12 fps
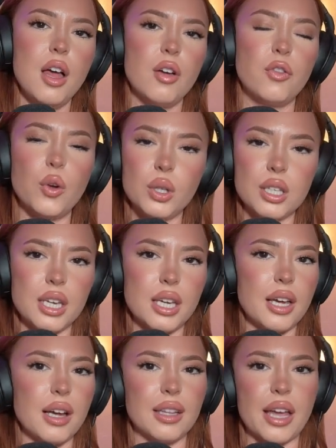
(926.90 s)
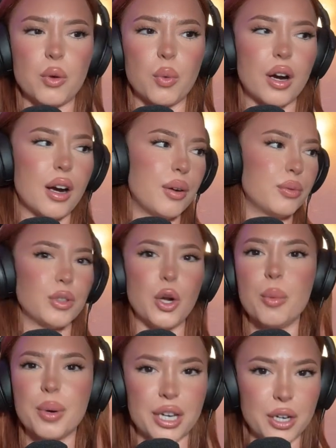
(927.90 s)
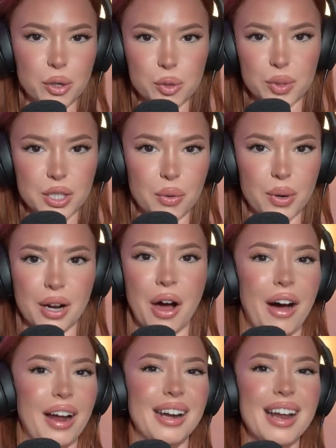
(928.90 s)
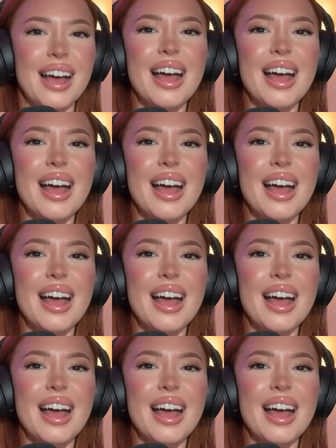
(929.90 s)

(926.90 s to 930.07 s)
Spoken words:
fully, like where nobody knows what's going on.